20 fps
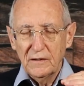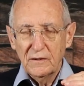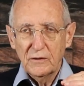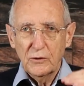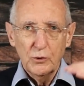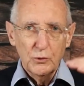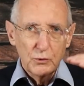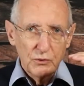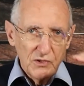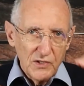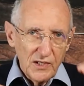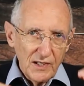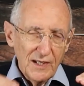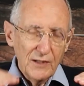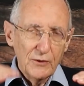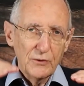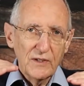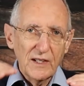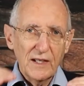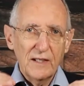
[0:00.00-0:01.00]
It is the
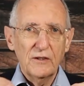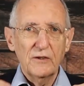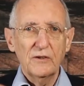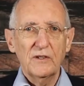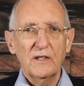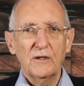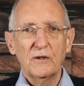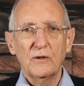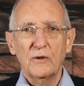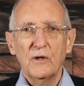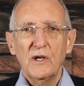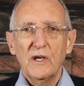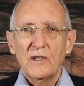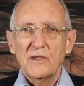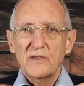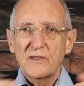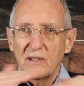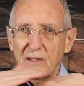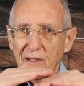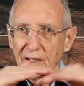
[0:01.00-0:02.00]
same in all people,
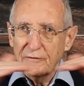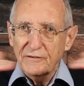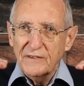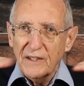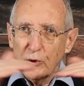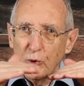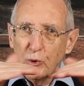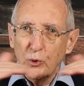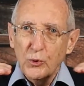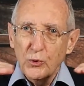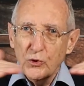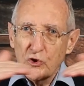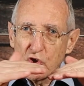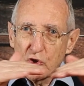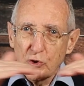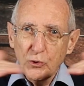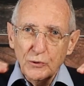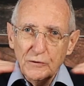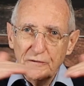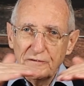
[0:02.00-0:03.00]
and
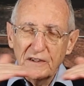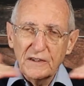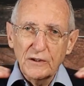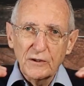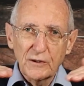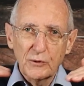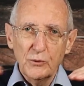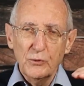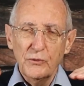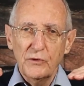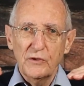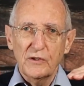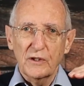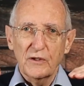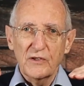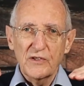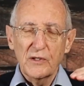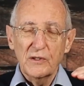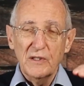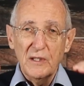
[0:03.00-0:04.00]
these two
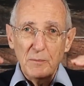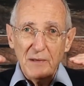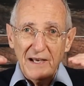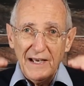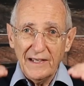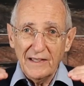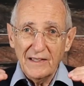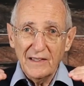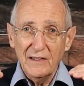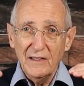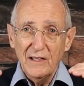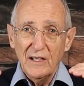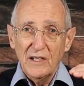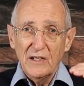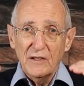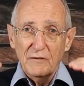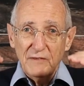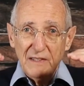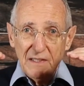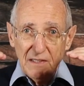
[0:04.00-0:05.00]
substances,
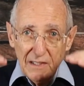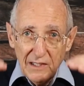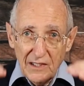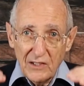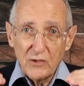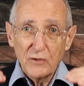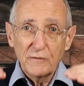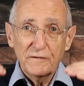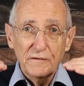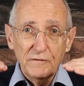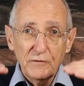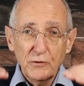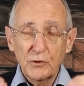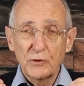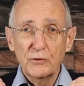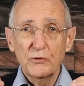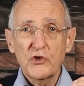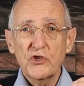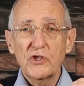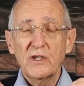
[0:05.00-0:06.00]
Q10 and
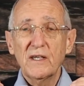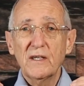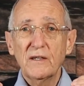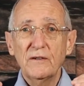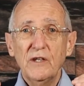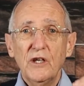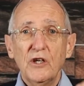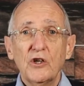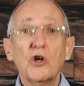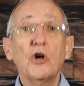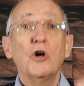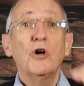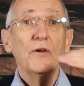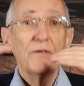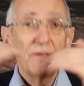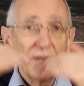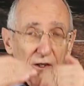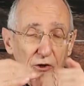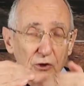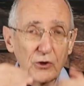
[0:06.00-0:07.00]
NADH,
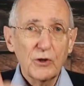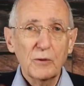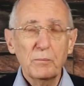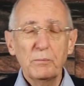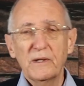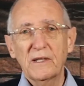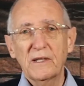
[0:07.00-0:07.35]
are on the